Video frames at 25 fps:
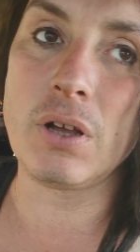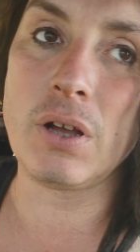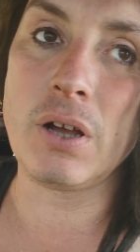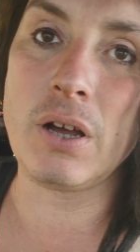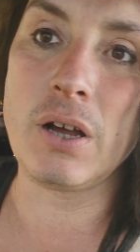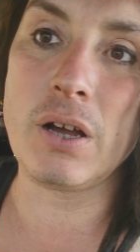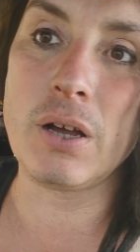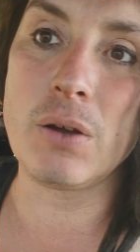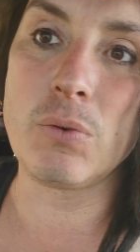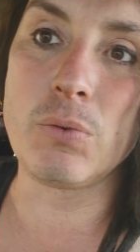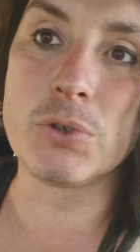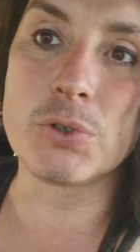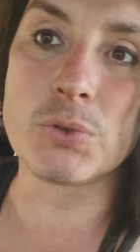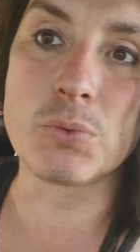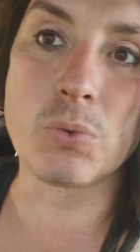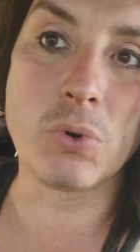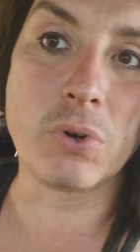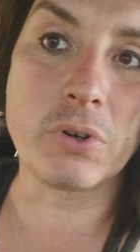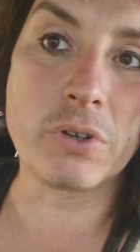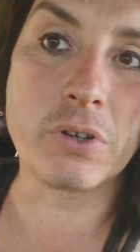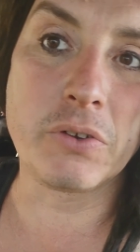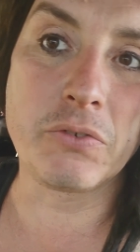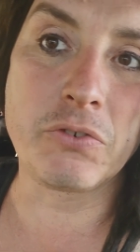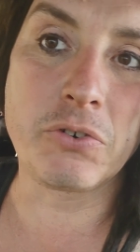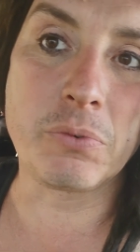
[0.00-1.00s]
I was
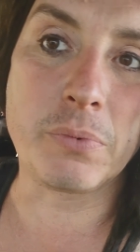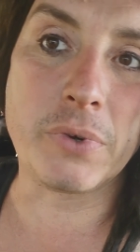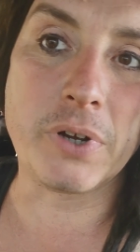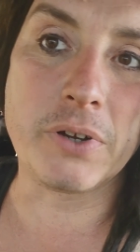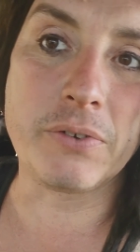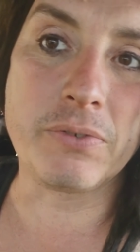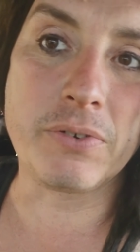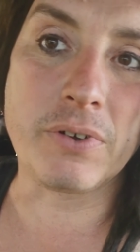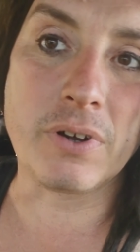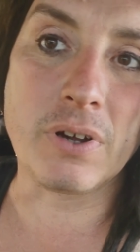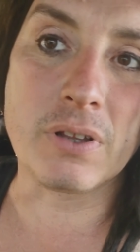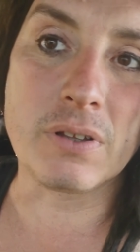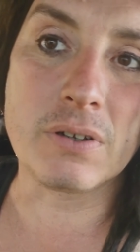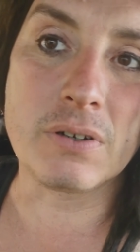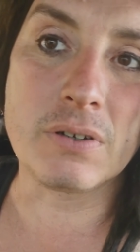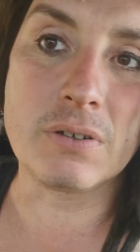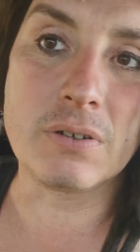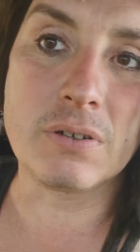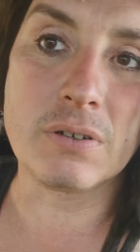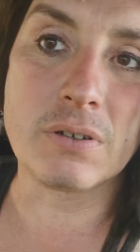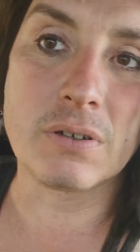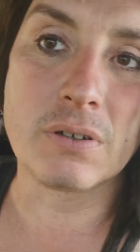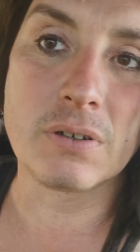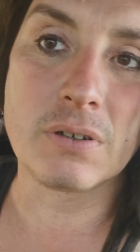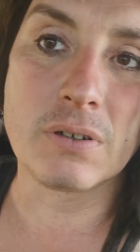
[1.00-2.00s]
working for my
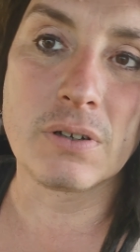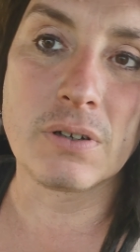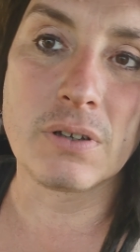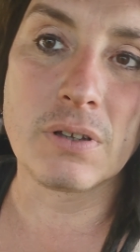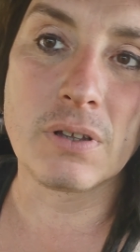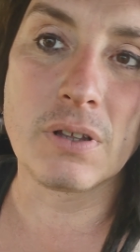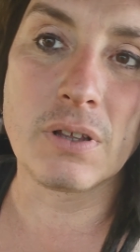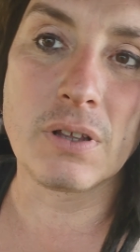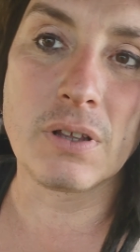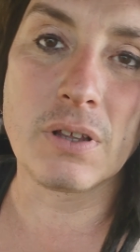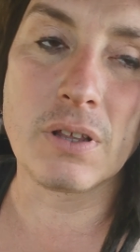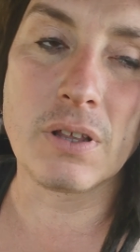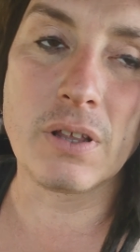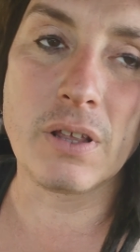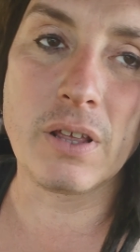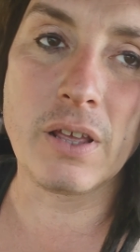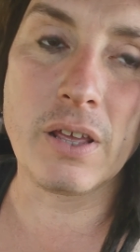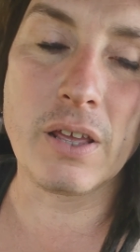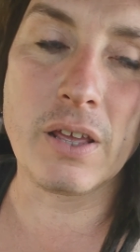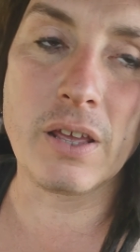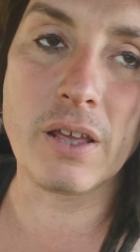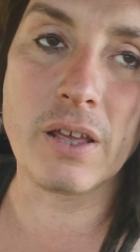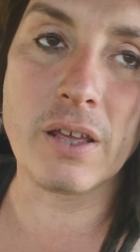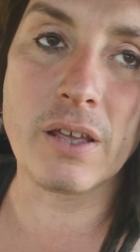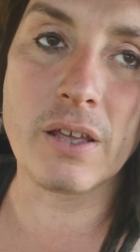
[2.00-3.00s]
father,
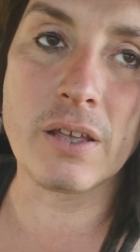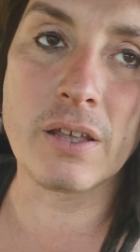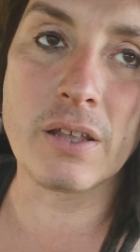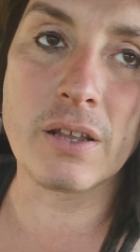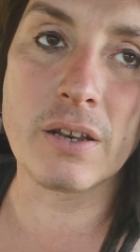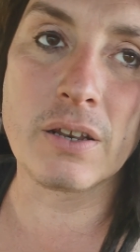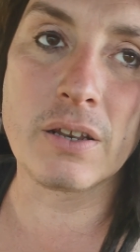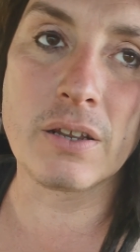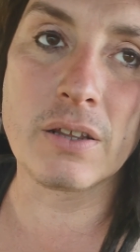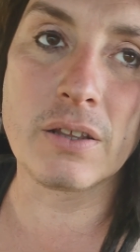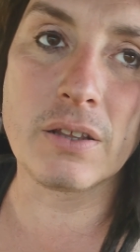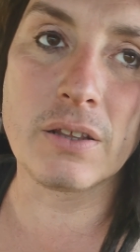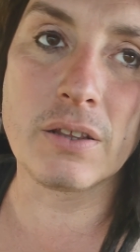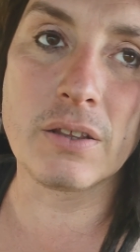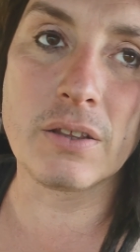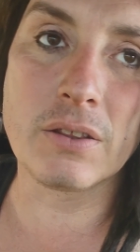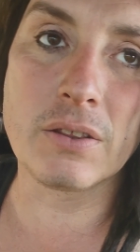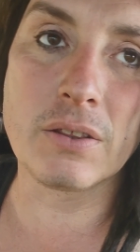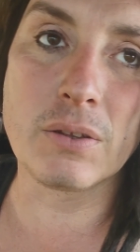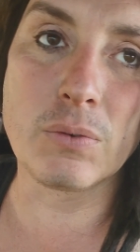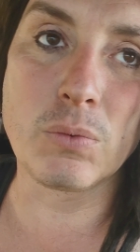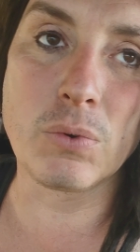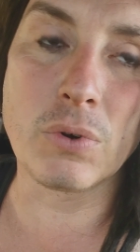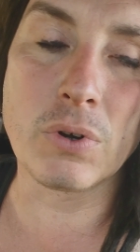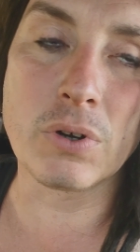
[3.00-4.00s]
and
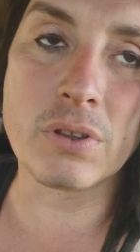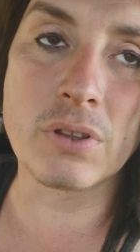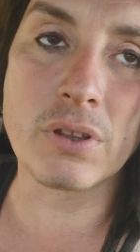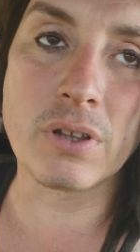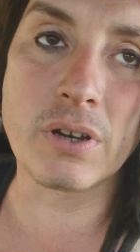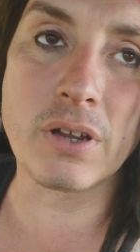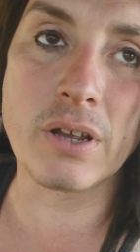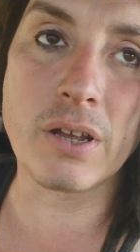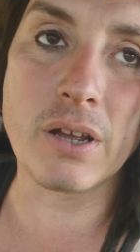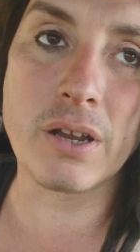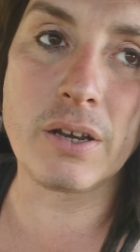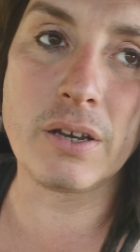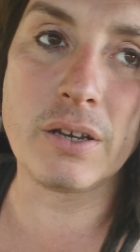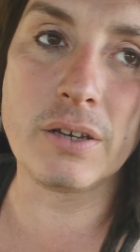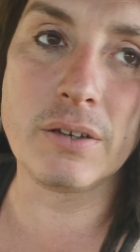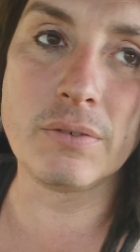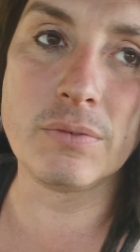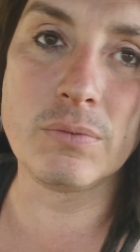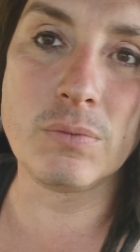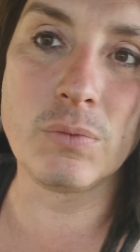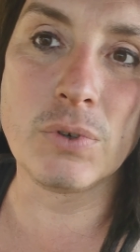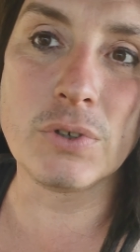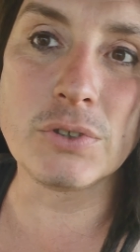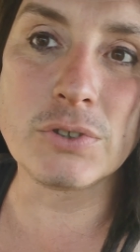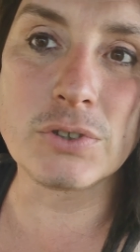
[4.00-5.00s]
the work that I
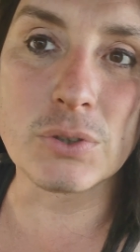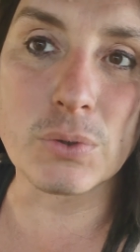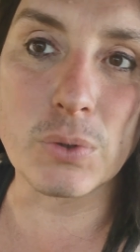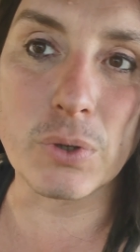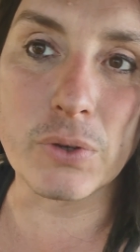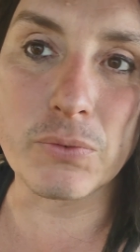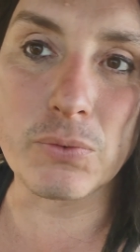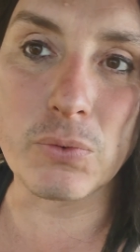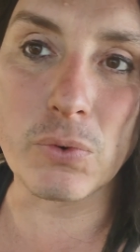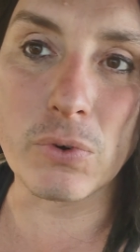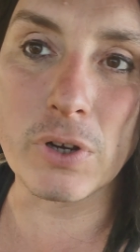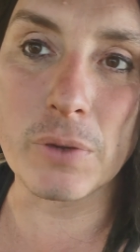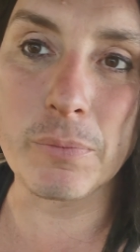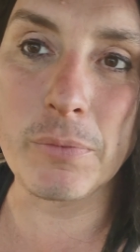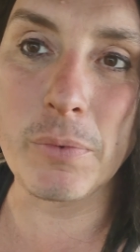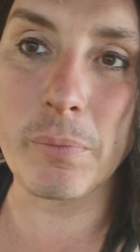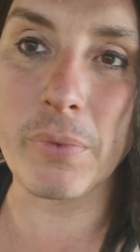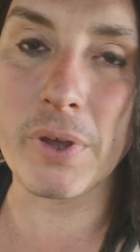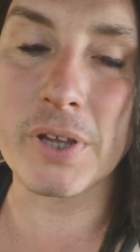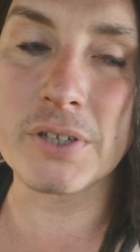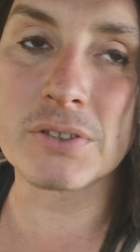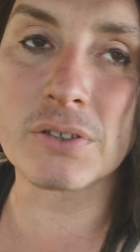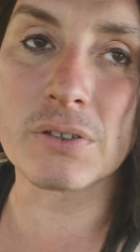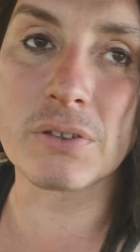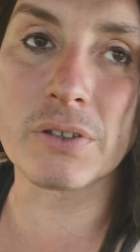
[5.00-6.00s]
was doing for him, he
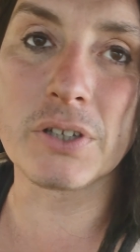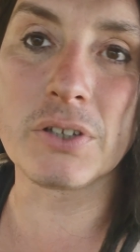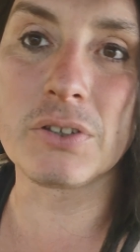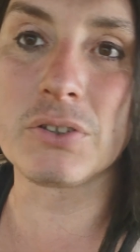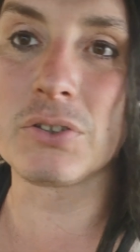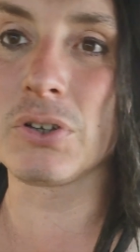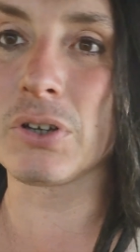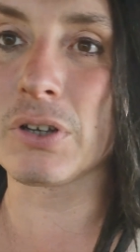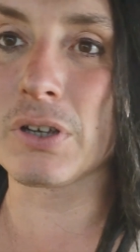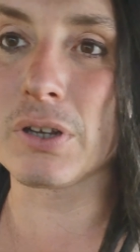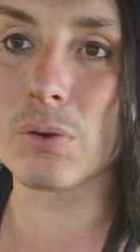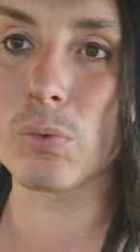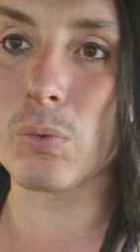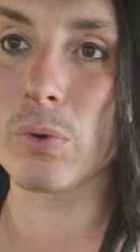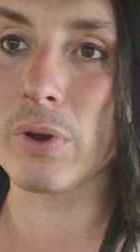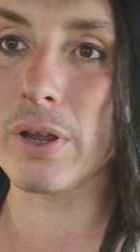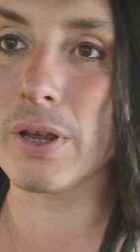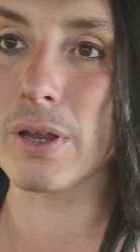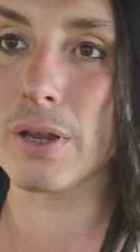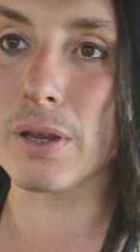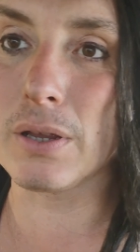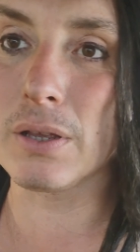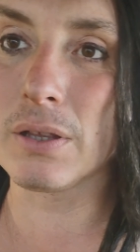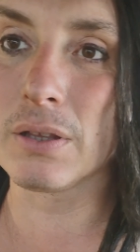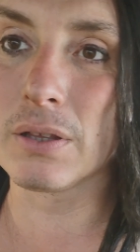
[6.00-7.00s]
basically took it
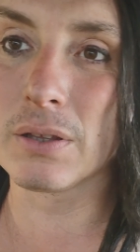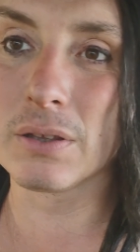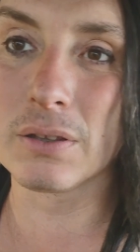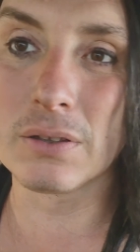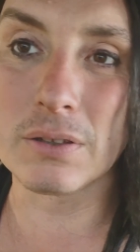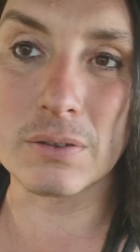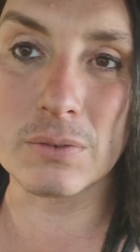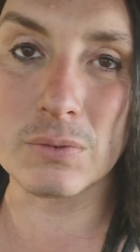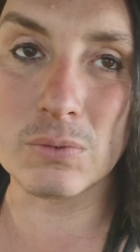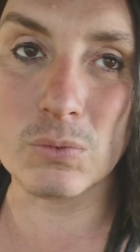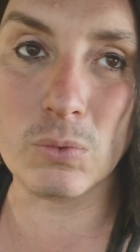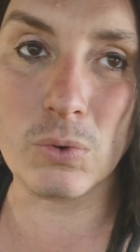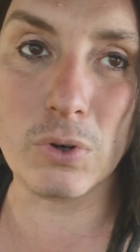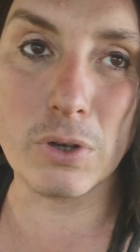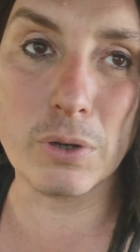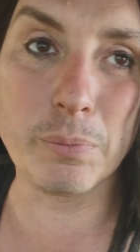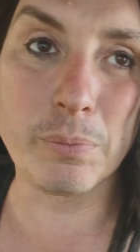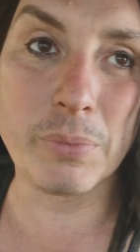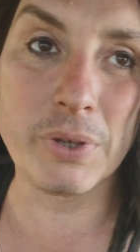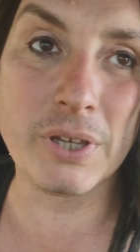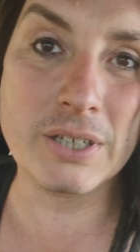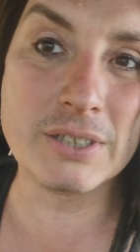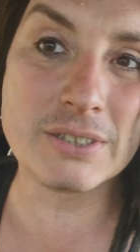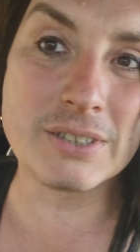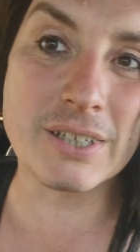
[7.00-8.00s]
away one
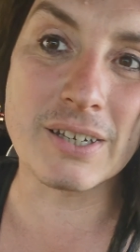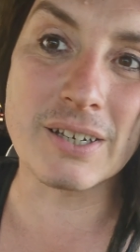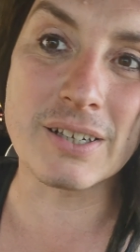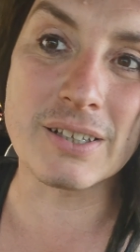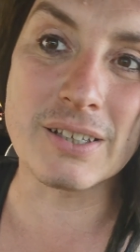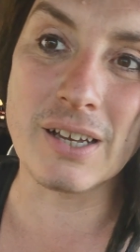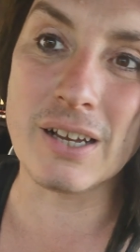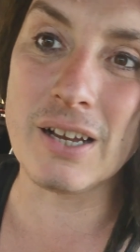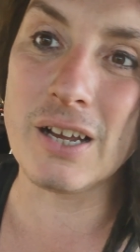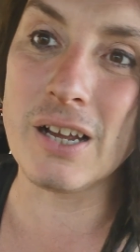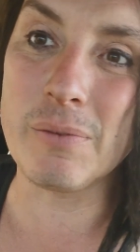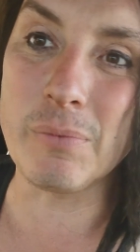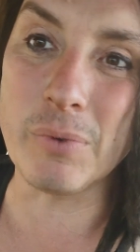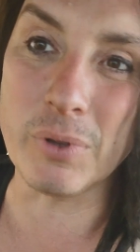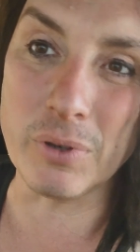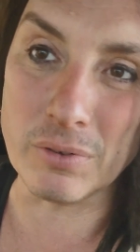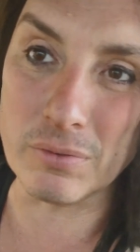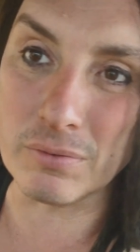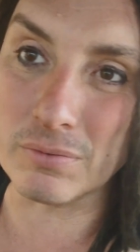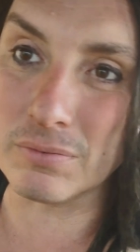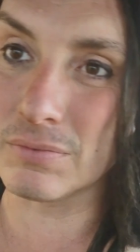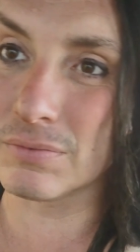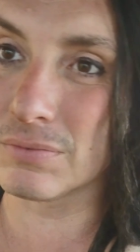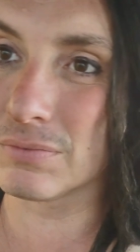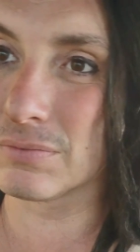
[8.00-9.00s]
piece at a time
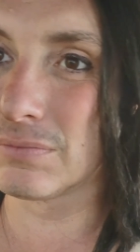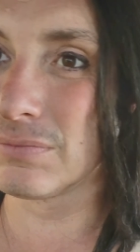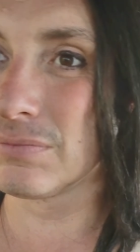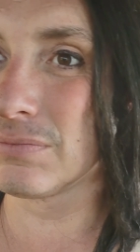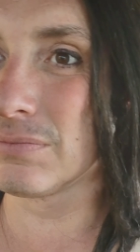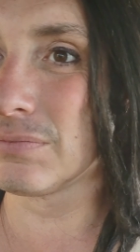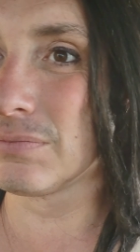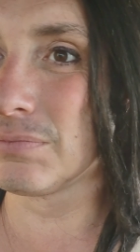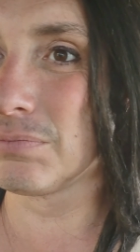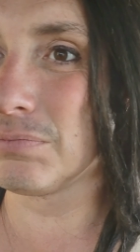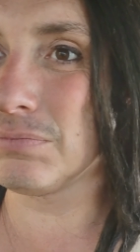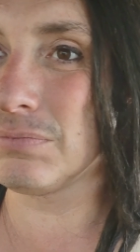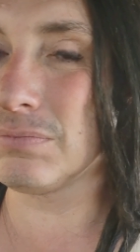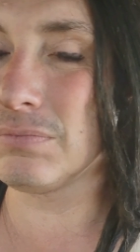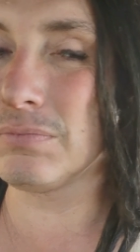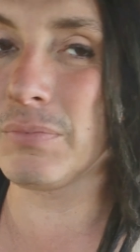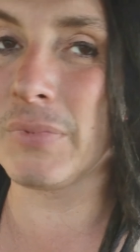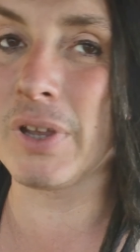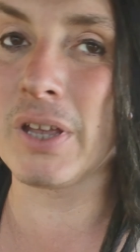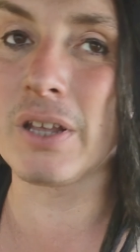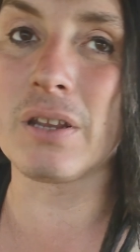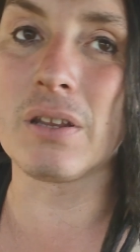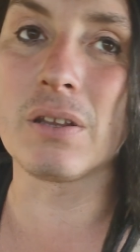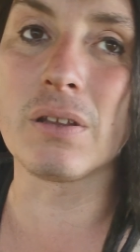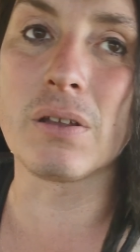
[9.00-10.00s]
and
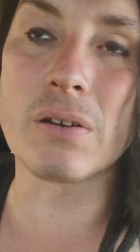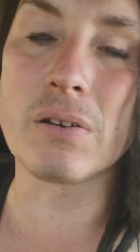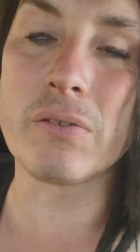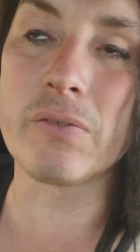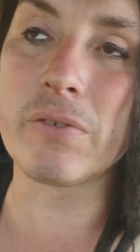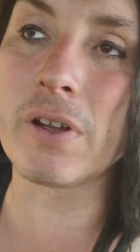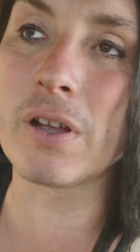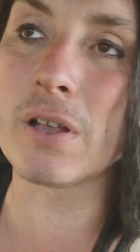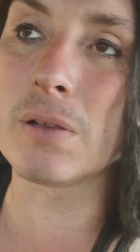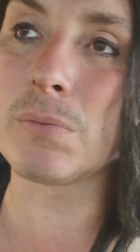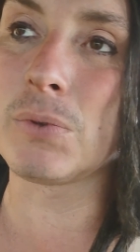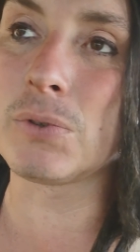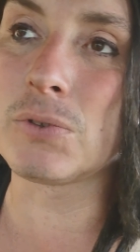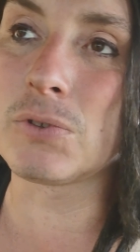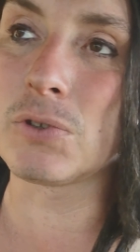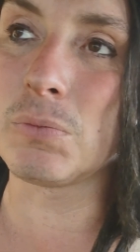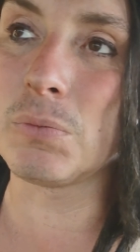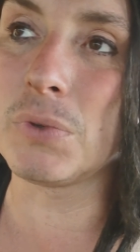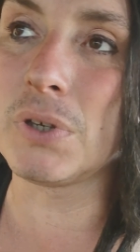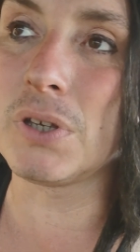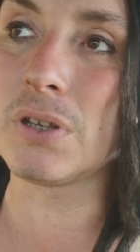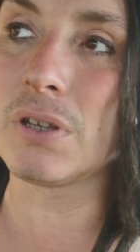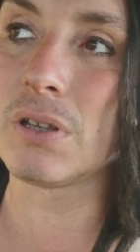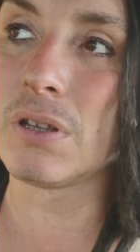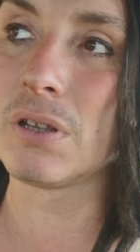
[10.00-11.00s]
made it unavailable to
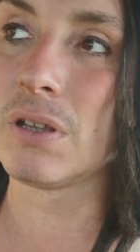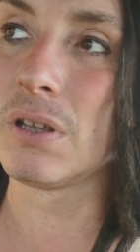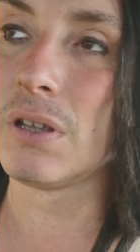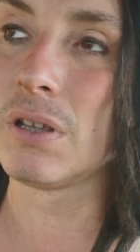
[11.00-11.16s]
me.